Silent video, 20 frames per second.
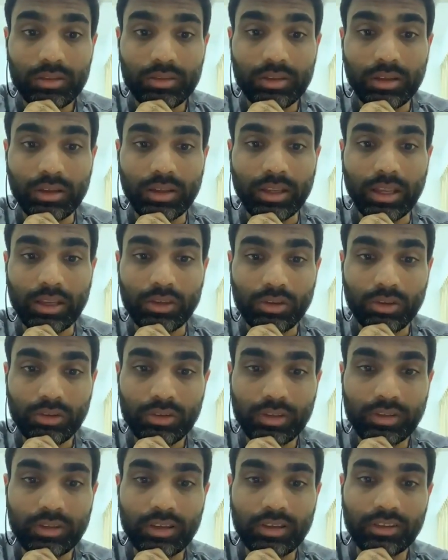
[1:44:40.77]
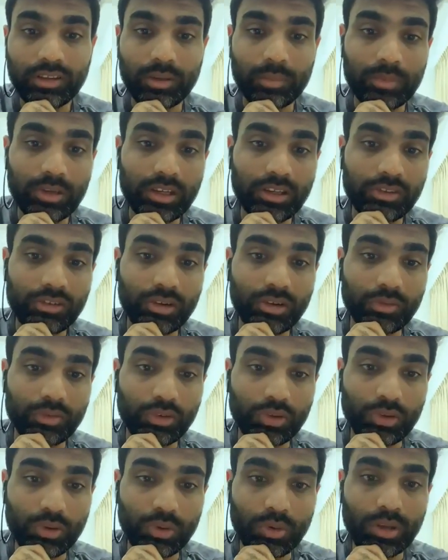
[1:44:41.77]
Sir, can you suggest combination
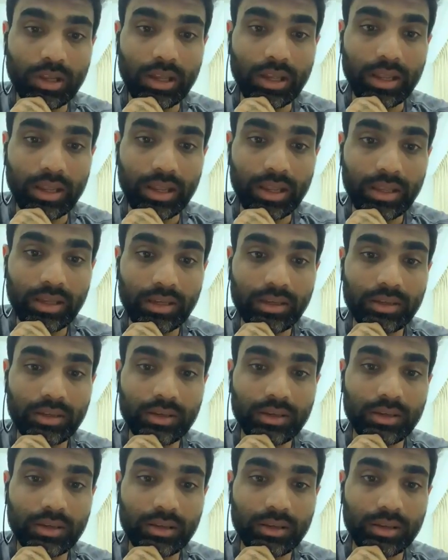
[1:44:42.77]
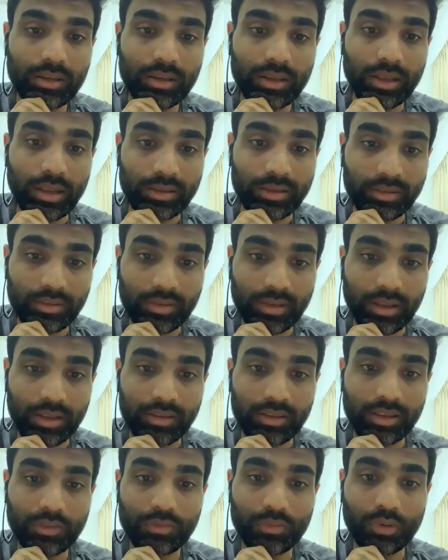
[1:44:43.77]
of yoga and
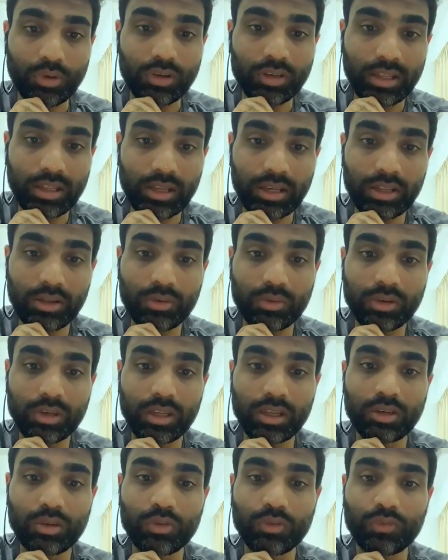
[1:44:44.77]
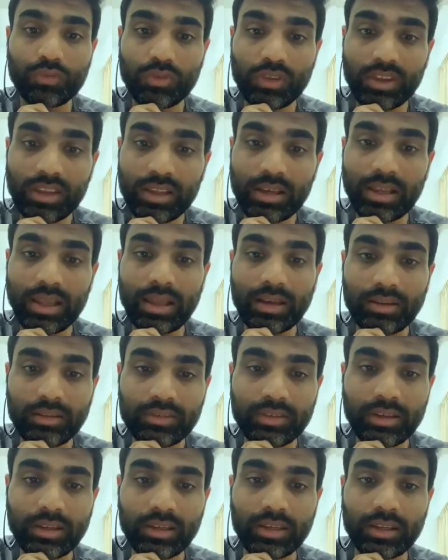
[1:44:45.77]
exercises for daily routine to feel
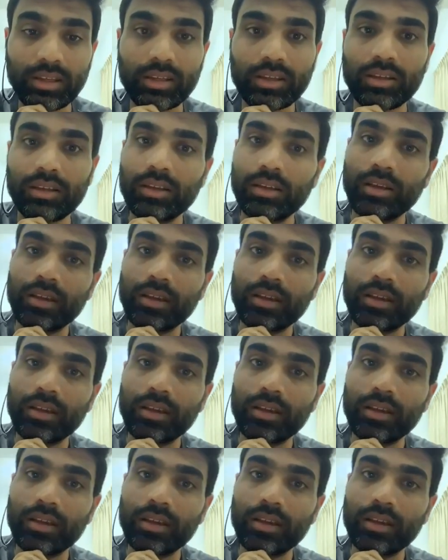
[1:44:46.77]
energetic?